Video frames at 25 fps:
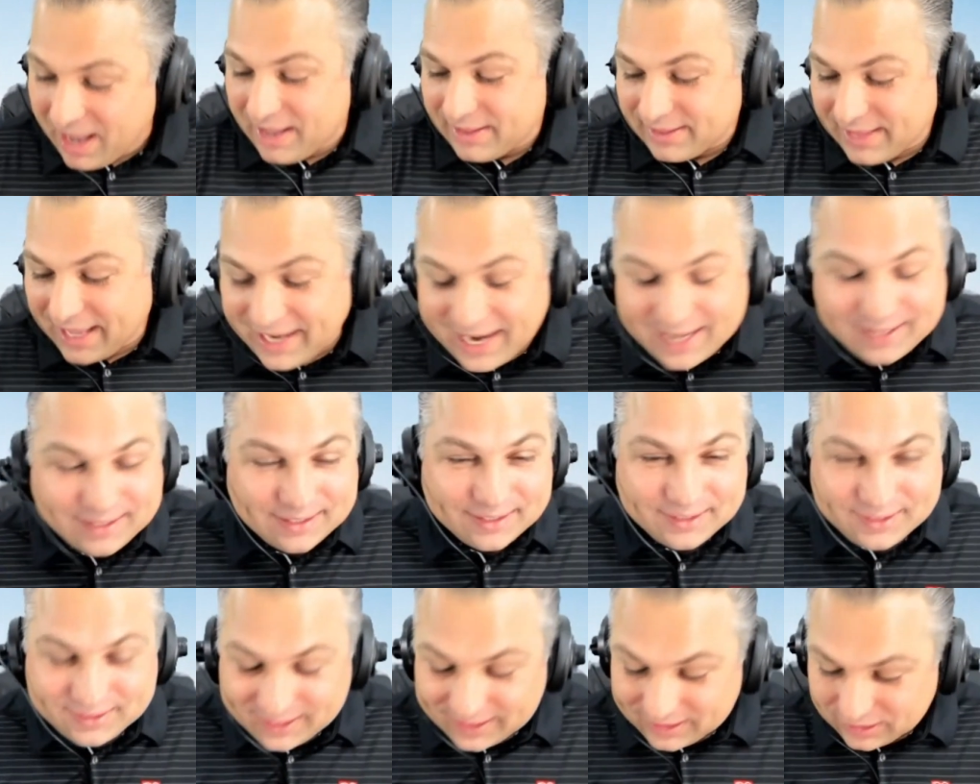They got the
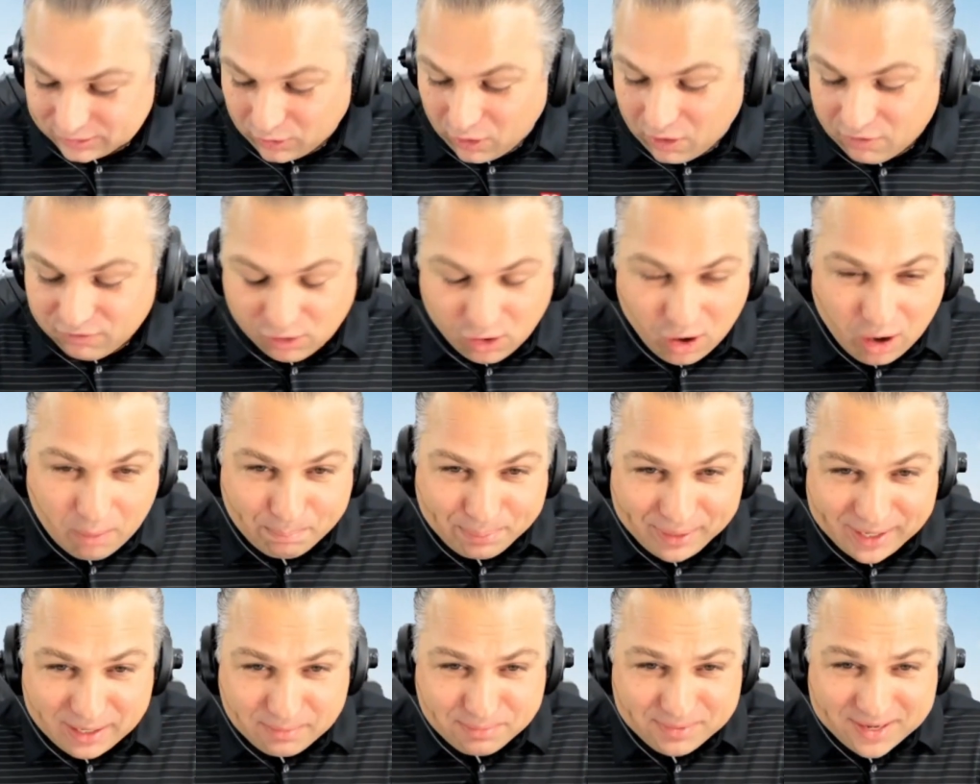sixth overall
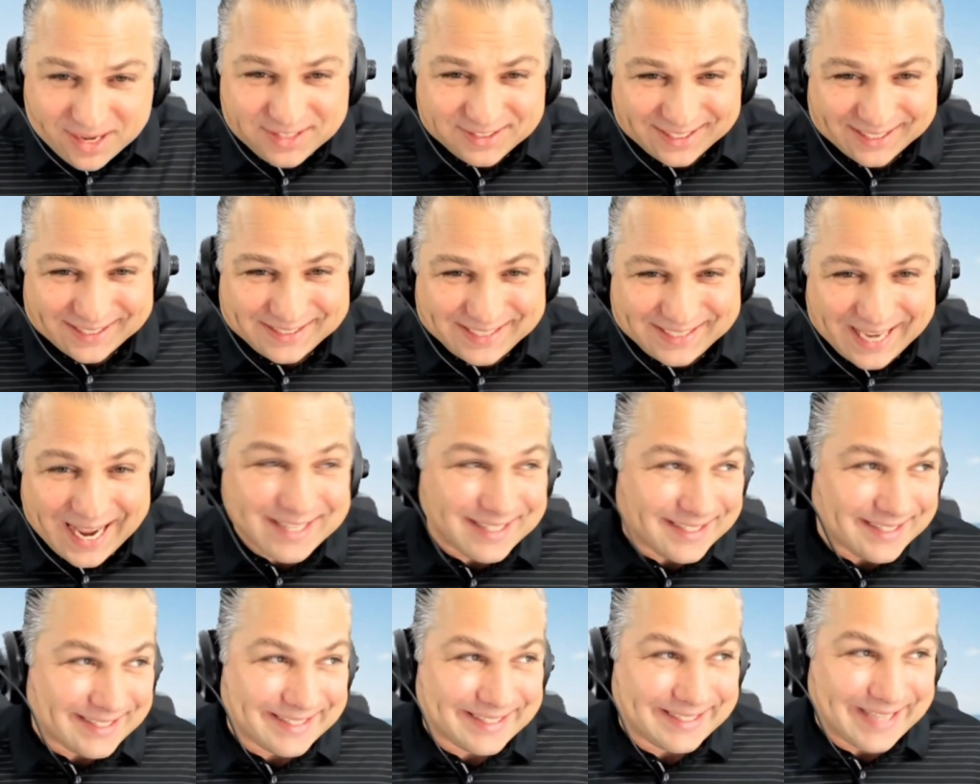pick because the
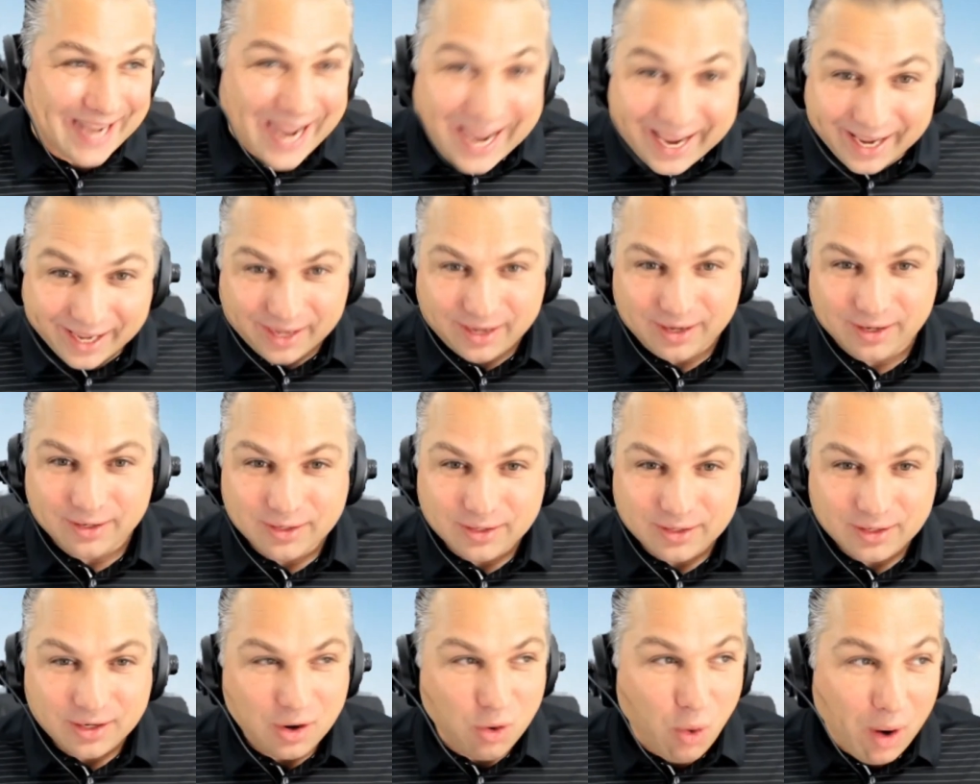Saints stink,
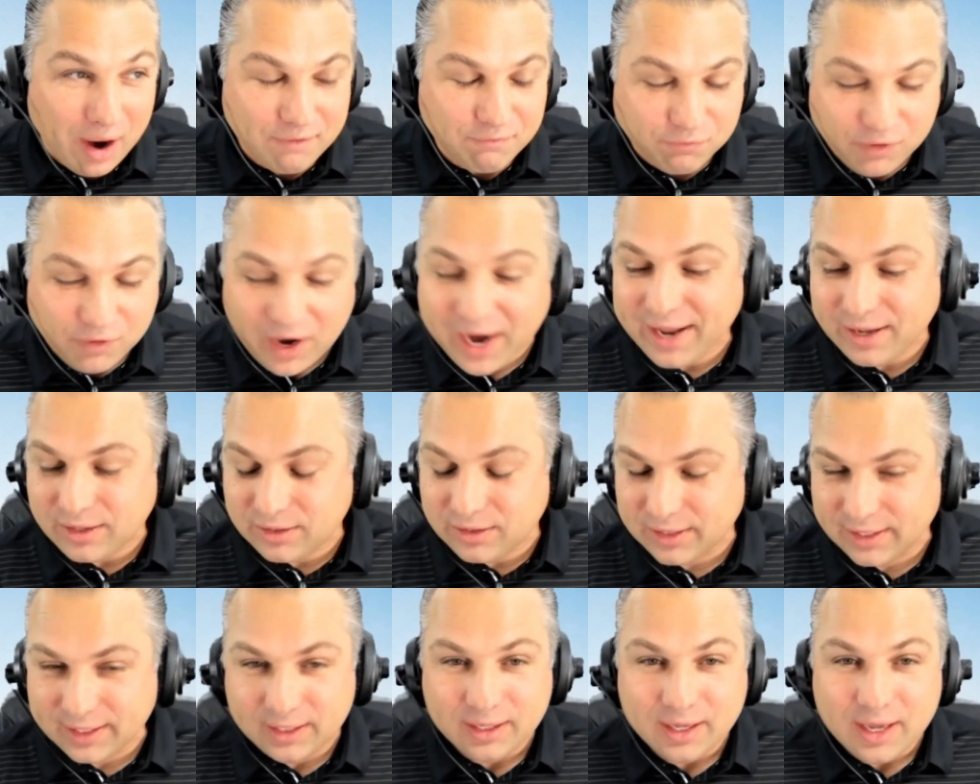quite
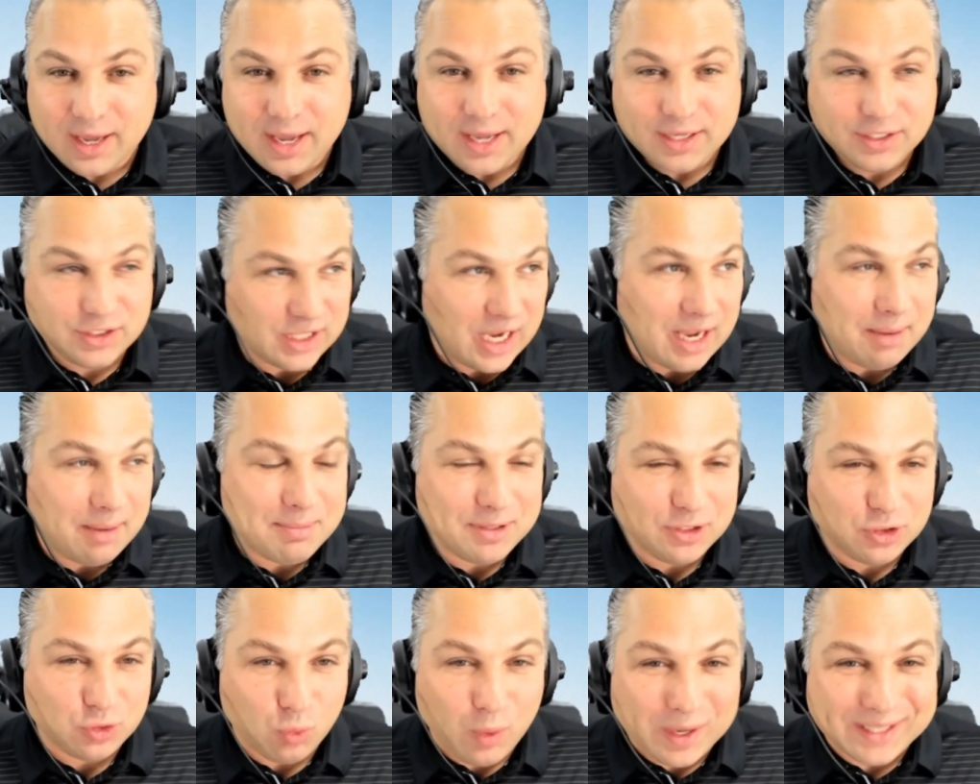frankly.
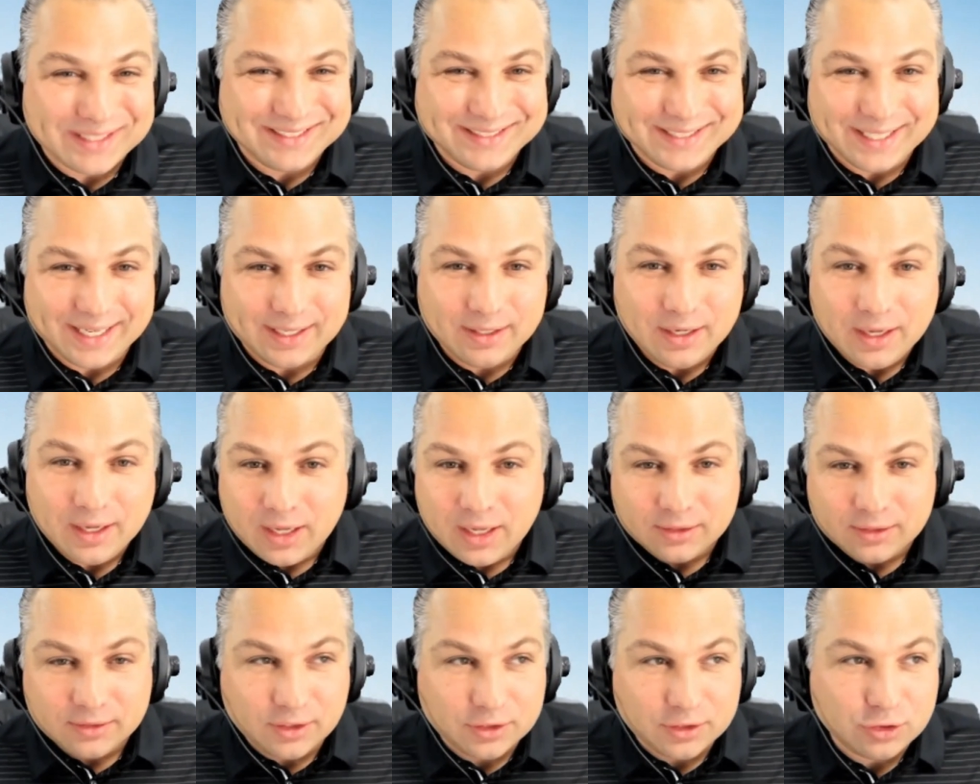Jameis Winston,
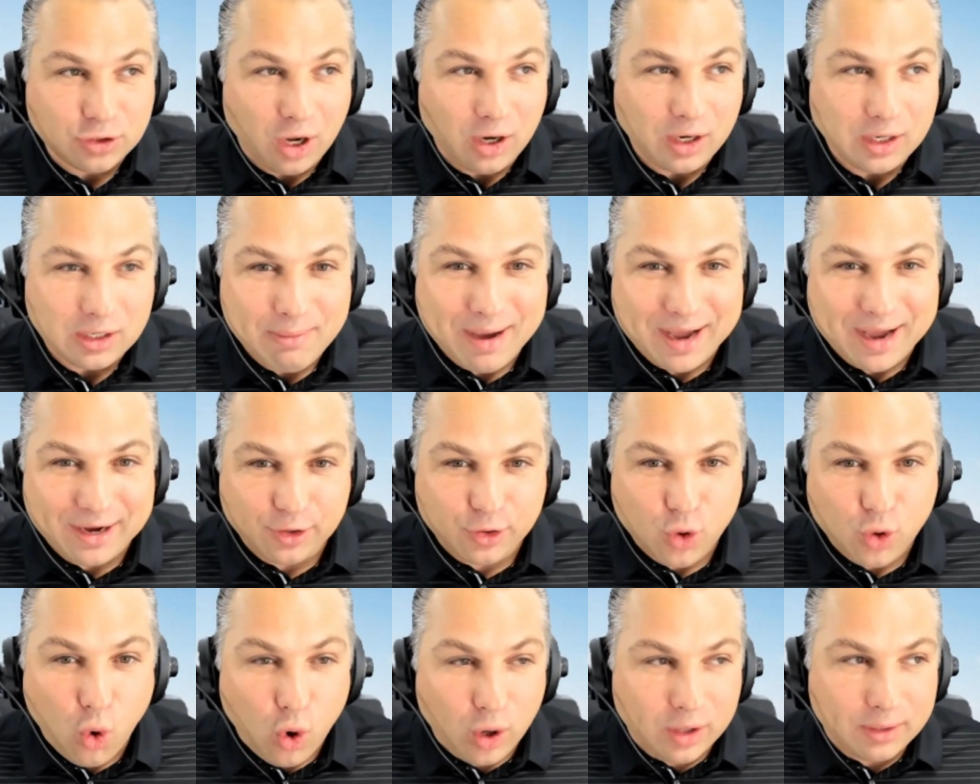they're talking about a
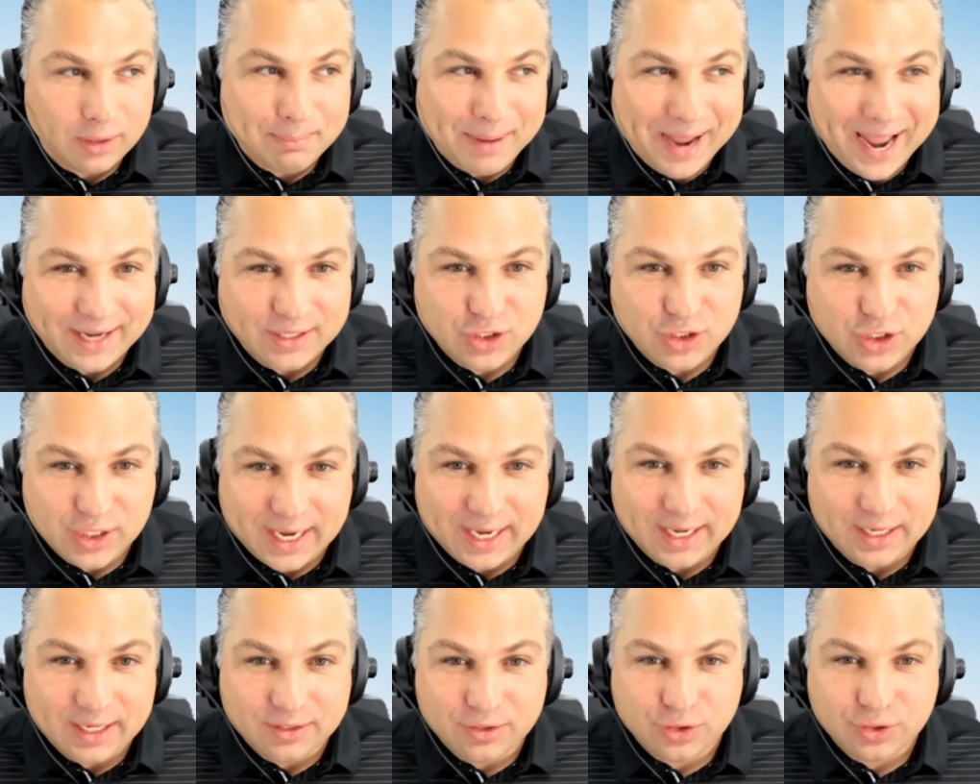quarterback
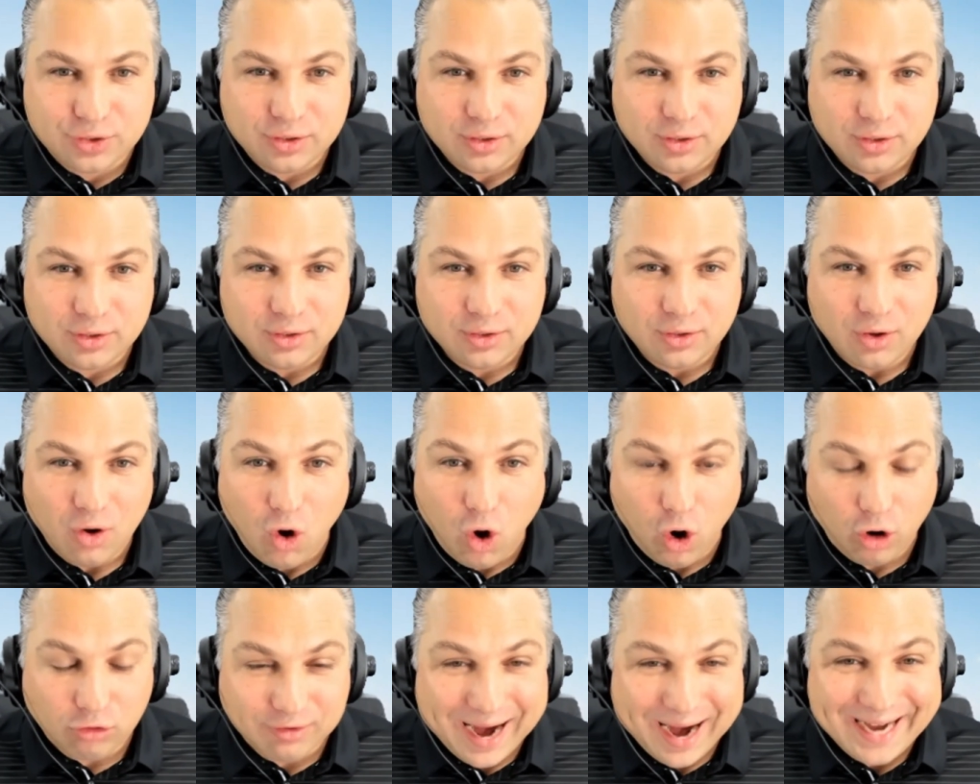change
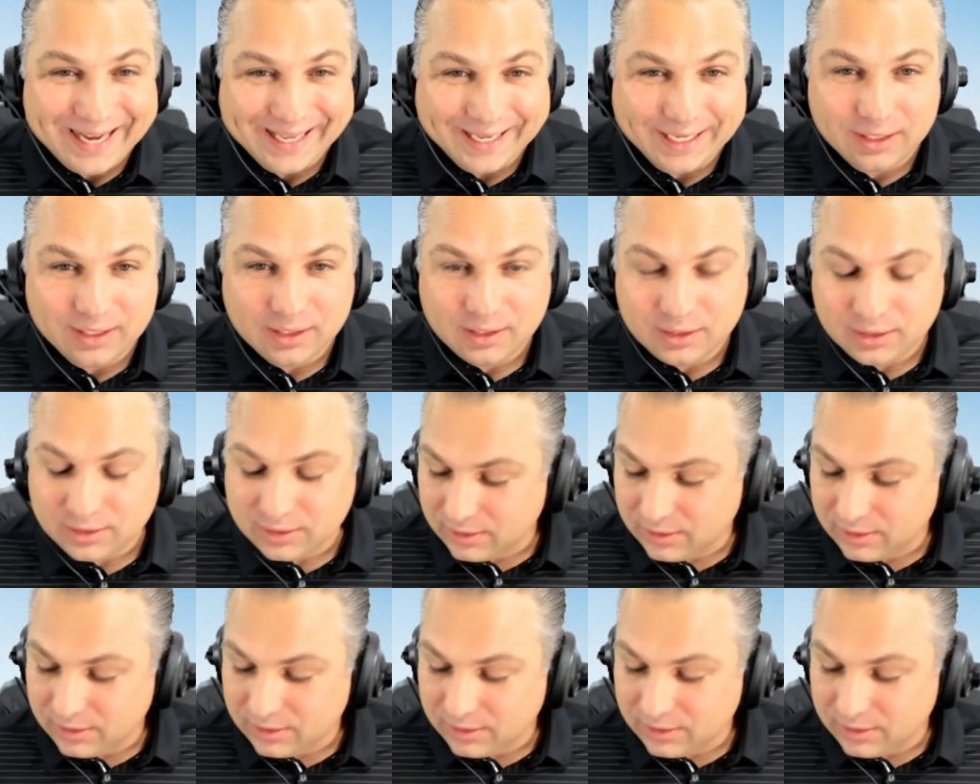already.